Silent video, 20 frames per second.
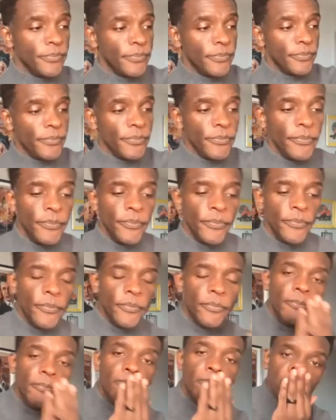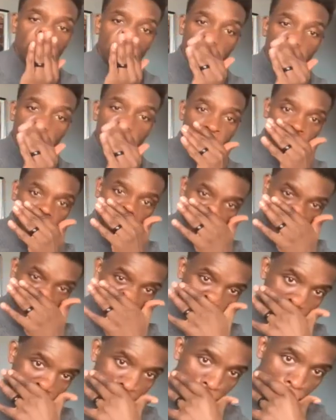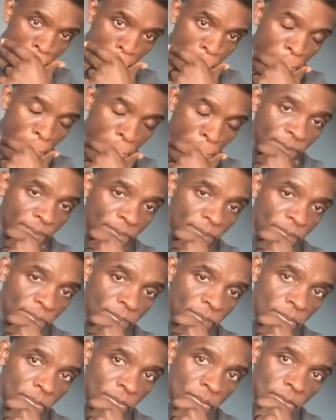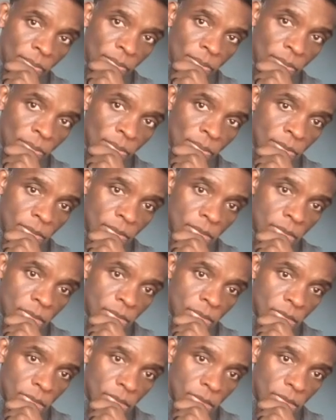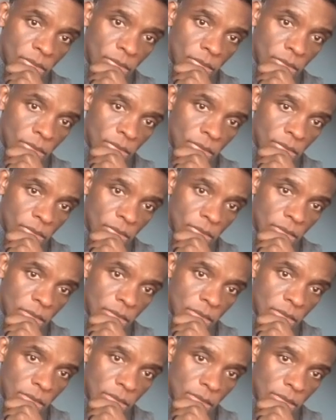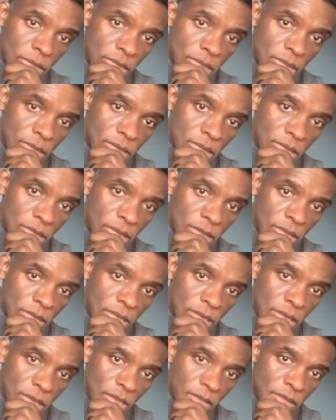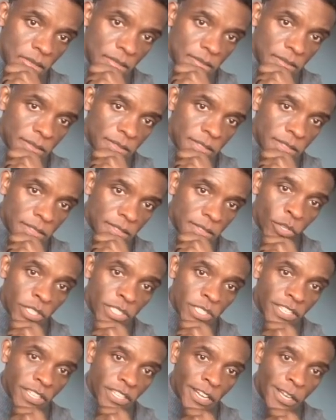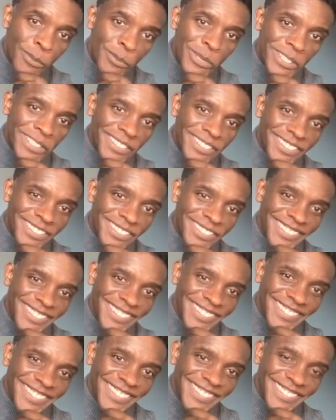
[no speech]